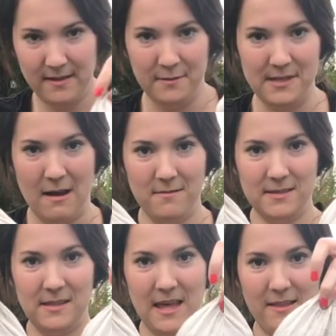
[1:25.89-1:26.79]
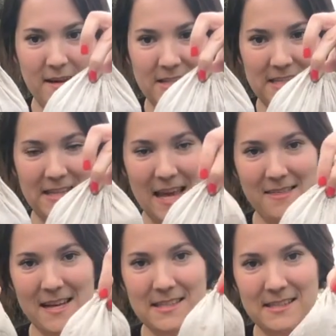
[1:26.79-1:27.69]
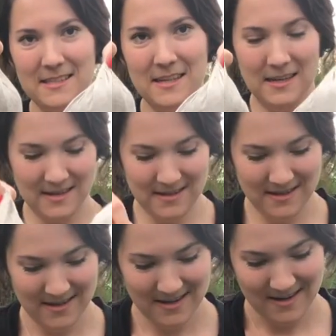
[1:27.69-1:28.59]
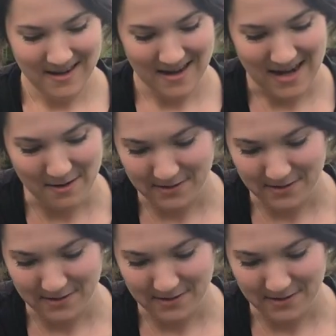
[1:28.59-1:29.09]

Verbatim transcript: those out so they look just like this and I will